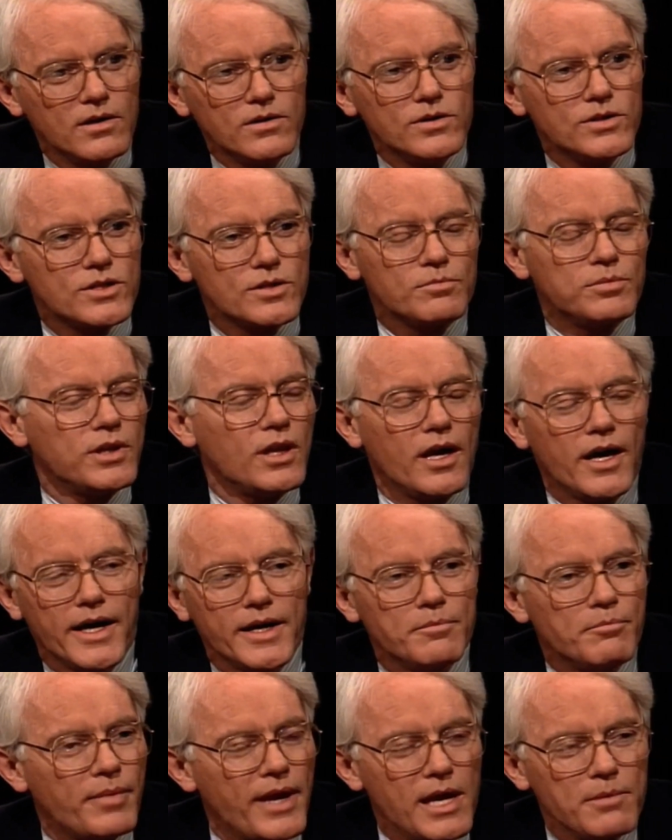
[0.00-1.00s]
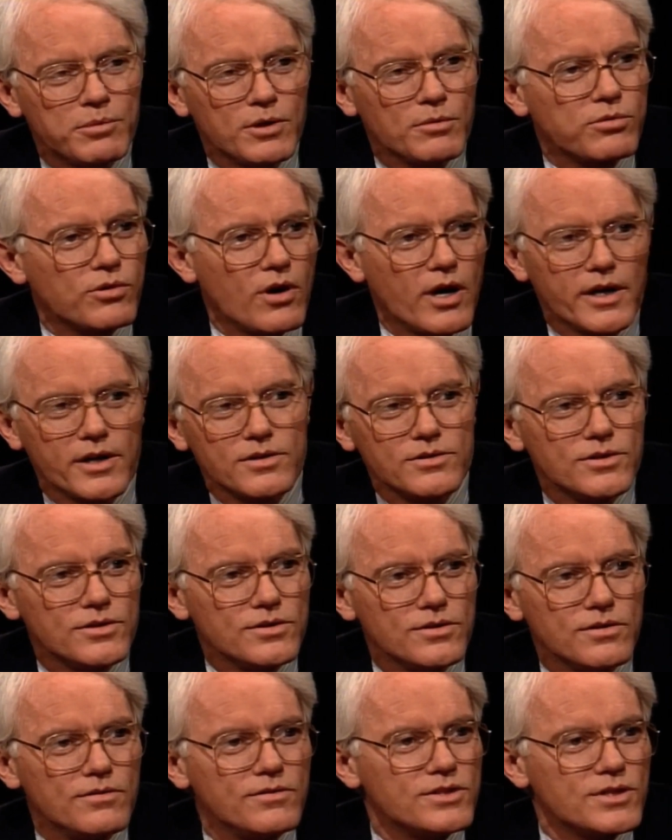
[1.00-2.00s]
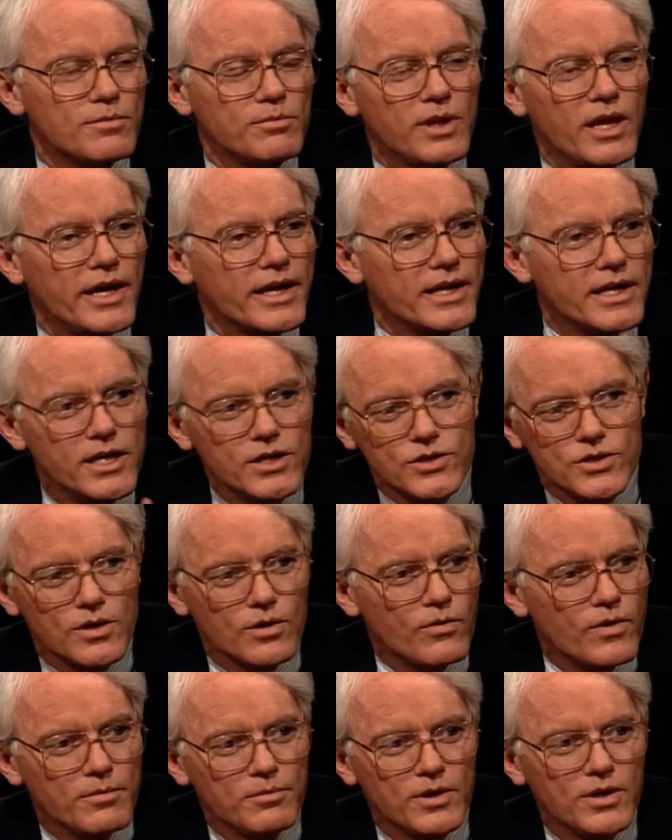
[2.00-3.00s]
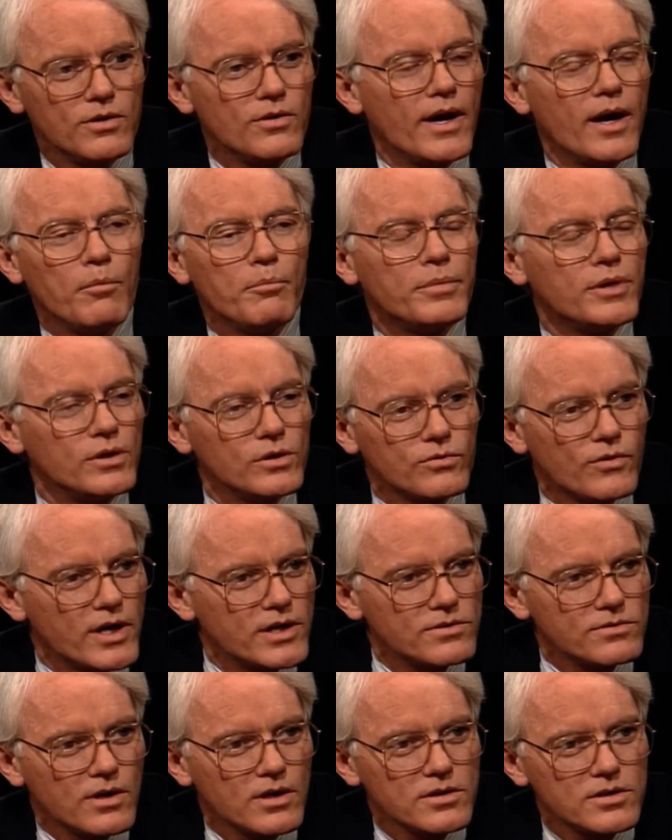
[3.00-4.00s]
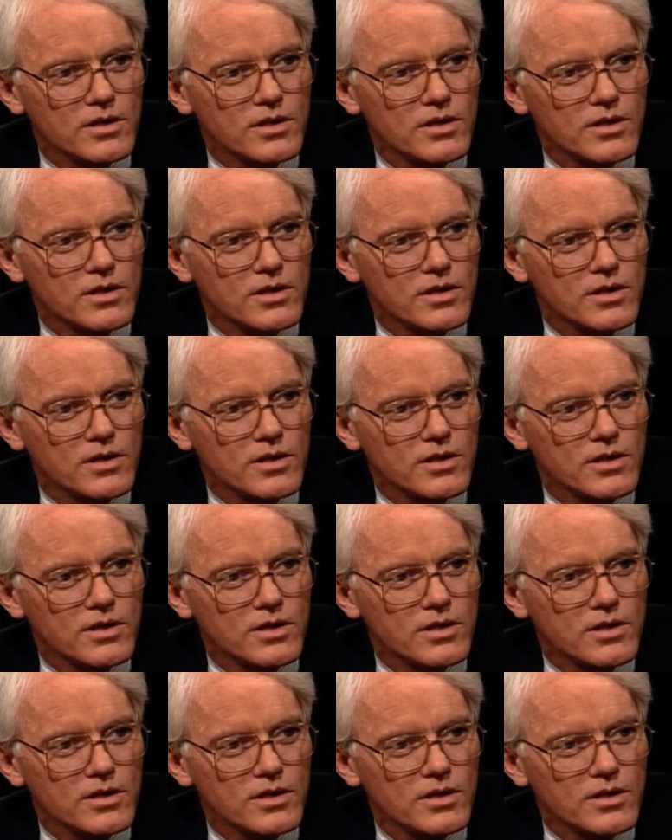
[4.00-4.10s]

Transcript: You supply paper products. You supply kitchen equipment. You help build restaurants.